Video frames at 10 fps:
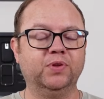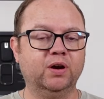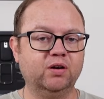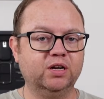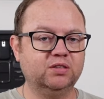And
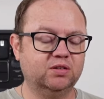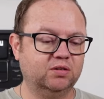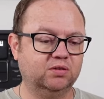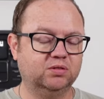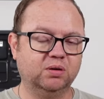I'll get
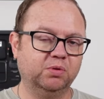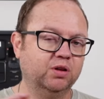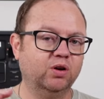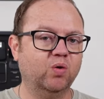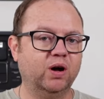to some of the
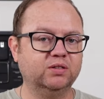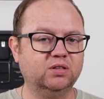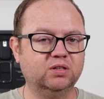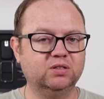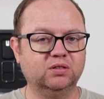
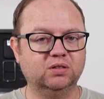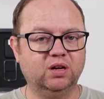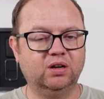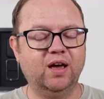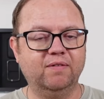nuances and,
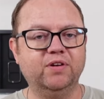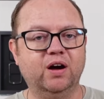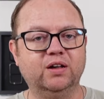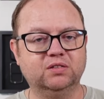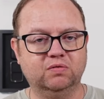and
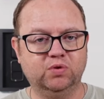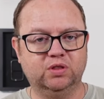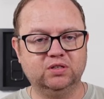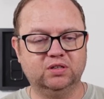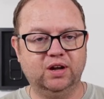caveats of what
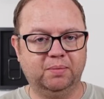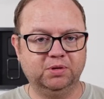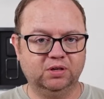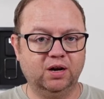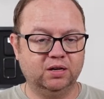this
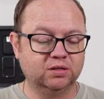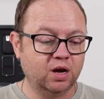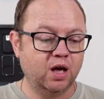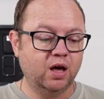adapter does.